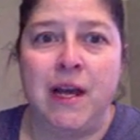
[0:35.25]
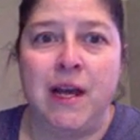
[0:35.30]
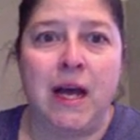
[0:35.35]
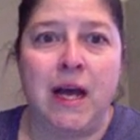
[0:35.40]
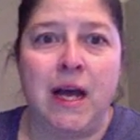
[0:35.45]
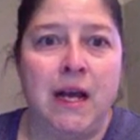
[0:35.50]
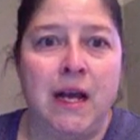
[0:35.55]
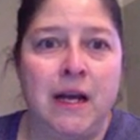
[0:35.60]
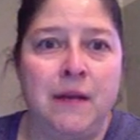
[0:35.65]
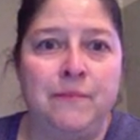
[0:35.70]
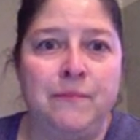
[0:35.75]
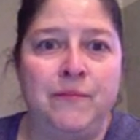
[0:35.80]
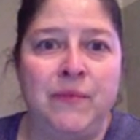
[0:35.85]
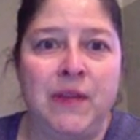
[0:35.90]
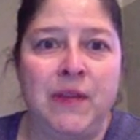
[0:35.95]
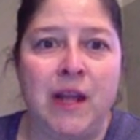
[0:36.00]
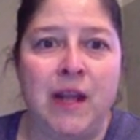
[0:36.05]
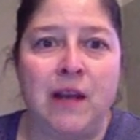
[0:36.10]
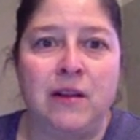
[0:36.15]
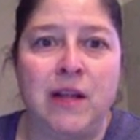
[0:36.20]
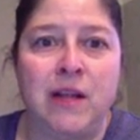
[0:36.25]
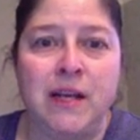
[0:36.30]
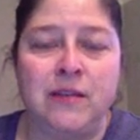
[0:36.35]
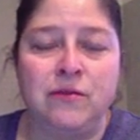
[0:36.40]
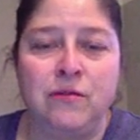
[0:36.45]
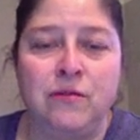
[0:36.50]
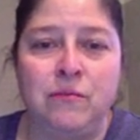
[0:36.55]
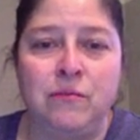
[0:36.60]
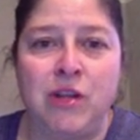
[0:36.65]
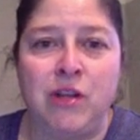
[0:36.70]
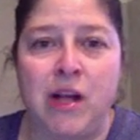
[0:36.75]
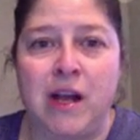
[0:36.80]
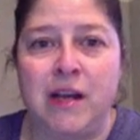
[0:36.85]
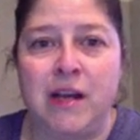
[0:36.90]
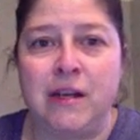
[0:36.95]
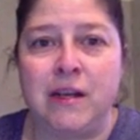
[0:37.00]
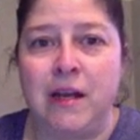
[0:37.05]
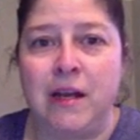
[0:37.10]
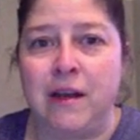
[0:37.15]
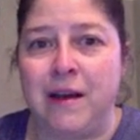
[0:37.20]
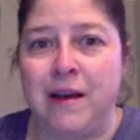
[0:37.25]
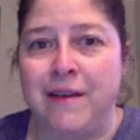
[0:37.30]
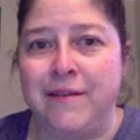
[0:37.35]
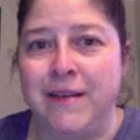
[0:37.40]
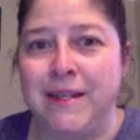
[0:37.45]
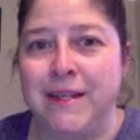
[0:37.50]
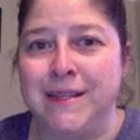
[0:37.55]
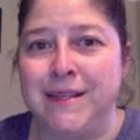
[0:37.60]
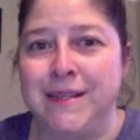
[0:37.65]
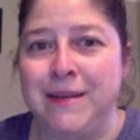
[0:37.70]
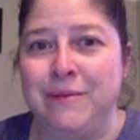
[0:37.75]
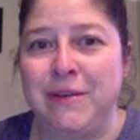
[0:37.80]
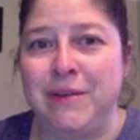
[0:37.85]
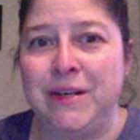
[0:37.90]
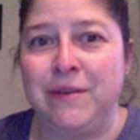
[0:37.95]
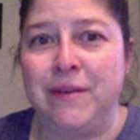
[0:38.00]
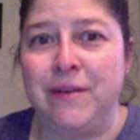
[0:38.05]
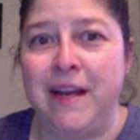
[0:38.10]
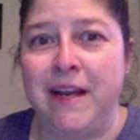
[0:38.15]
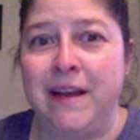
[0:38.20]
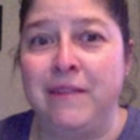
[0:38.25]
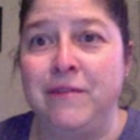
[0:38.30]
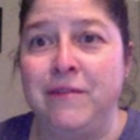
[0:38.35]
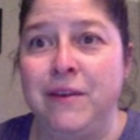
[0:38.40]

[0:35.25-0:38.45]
A classroom clock, obviously we don't have.